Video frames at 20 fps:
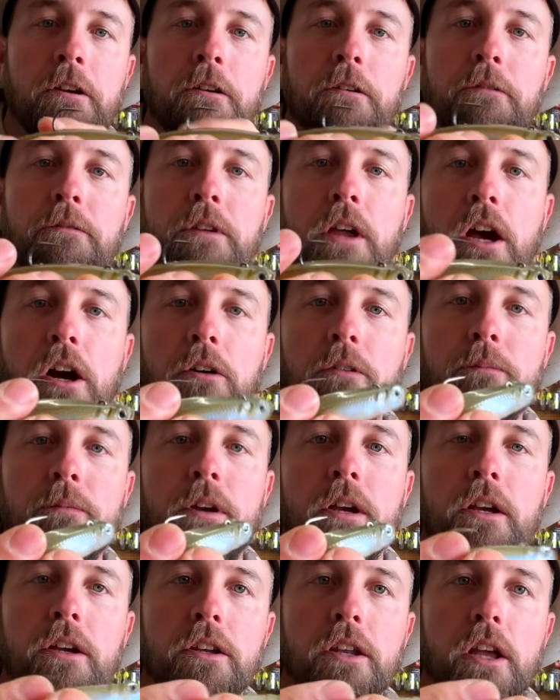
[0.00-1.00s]
No,
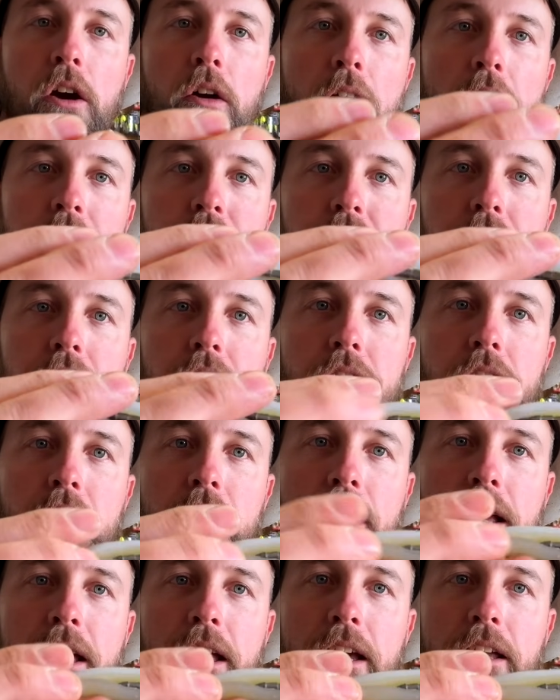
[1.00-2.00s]
actually the
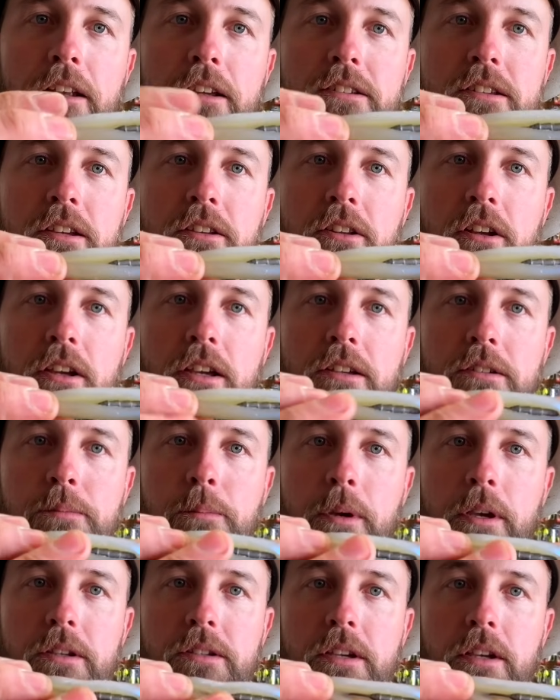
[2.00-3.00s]
lead is in
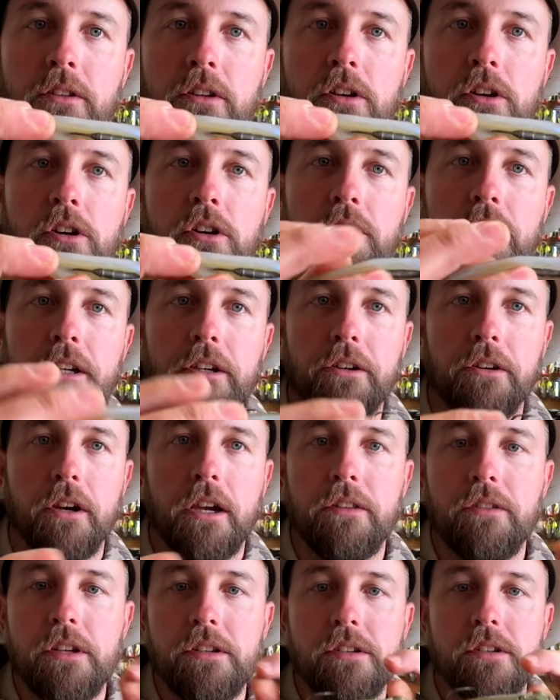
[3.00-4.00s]
the hook here.
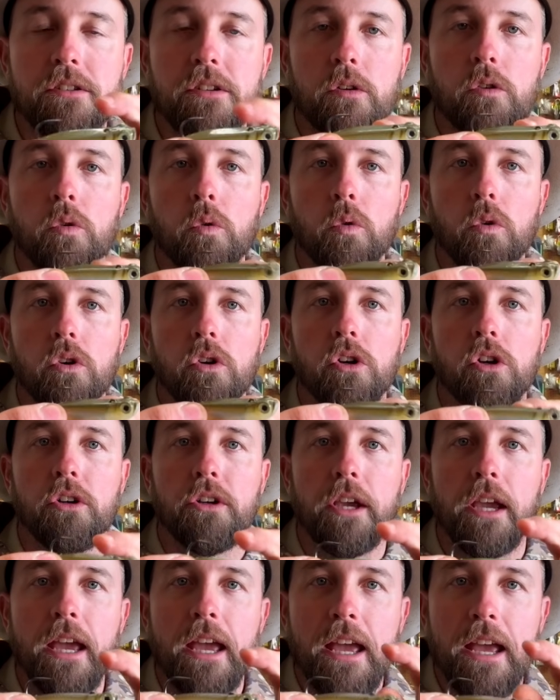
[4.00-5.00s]
And this is a cool
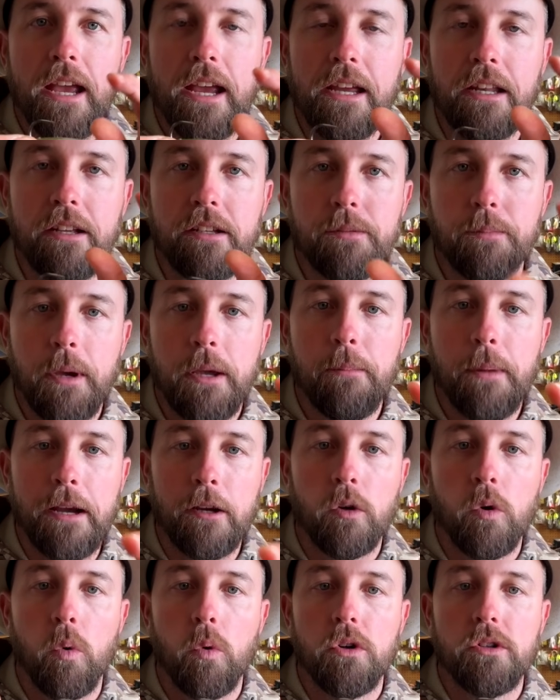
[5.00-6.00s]
hook, and it's made my
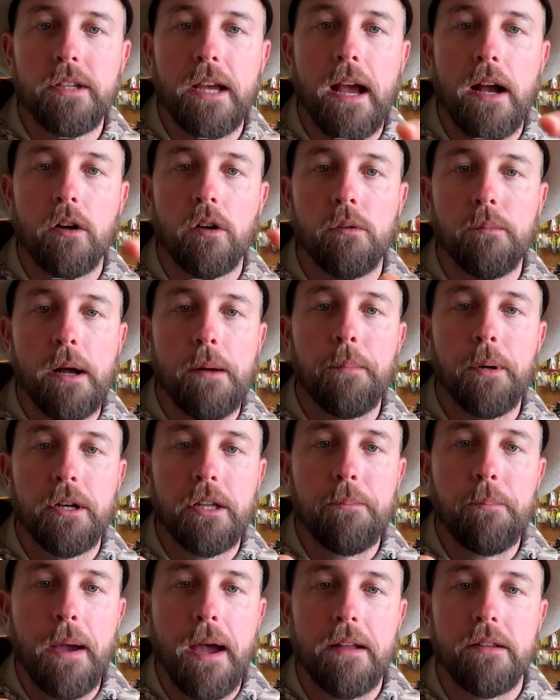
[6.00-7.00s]
core tackle. My
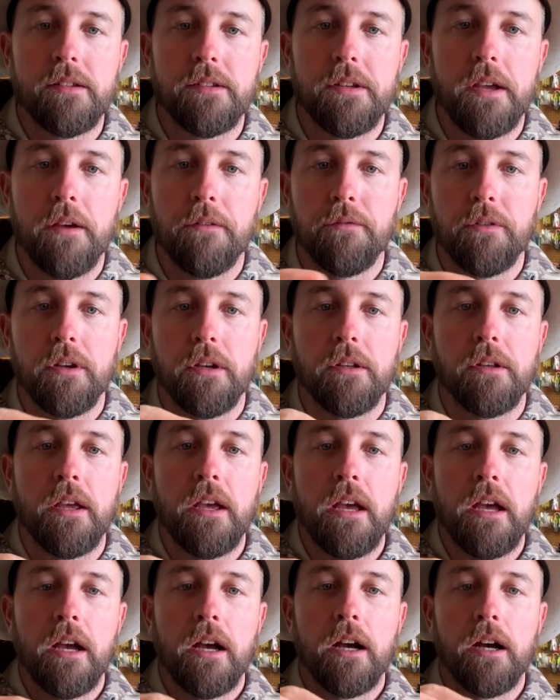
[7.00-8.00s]
buddy Matt Steffen,
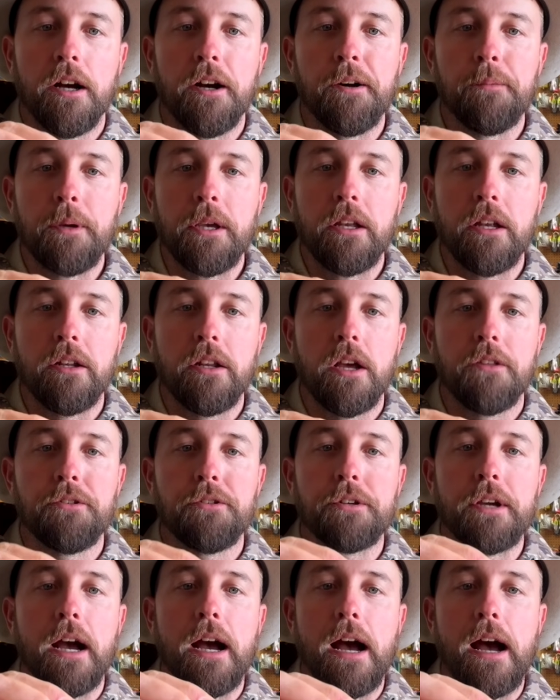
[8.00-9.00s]
and another
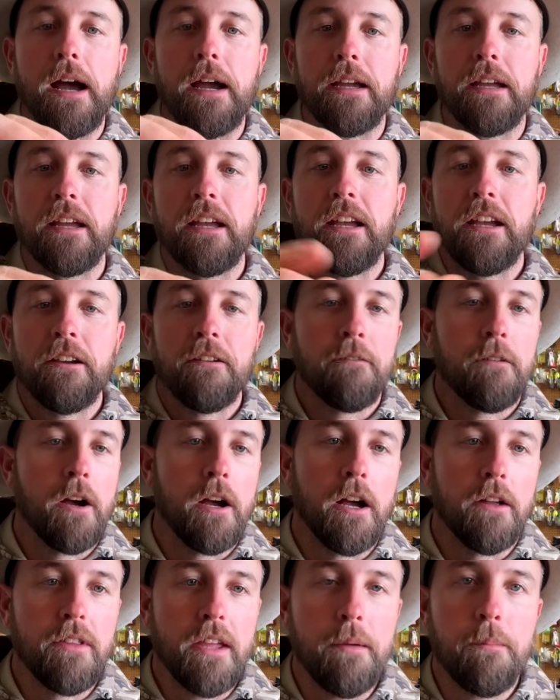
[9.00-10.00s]
guy,
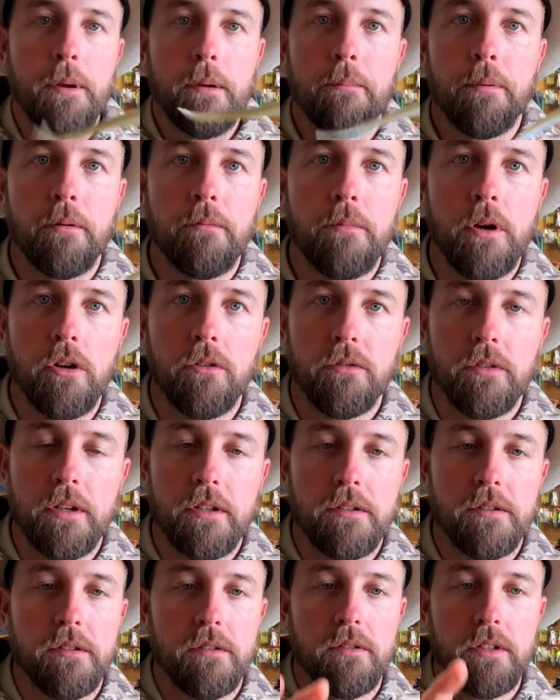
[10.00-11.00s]
they've been promoting
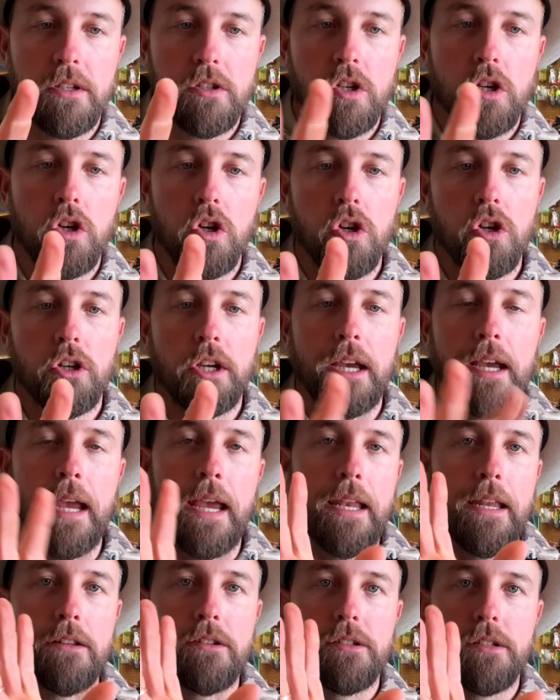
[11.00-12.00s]
this hook,
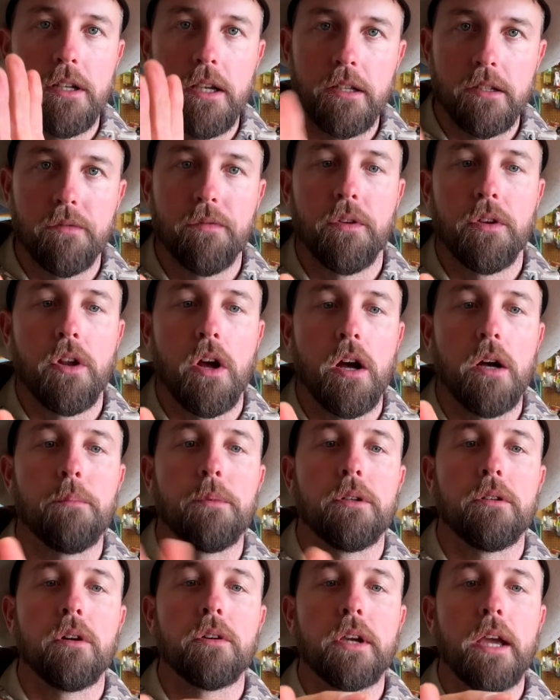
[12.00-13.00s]
and it's
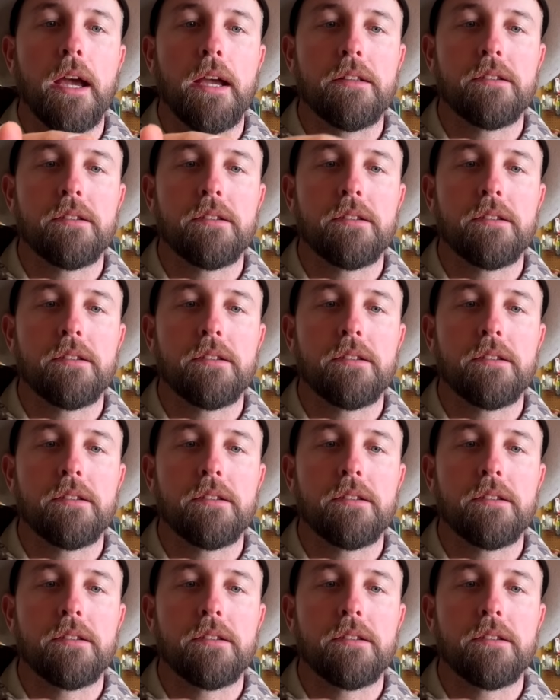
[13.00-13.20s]
phenomenal. Okay.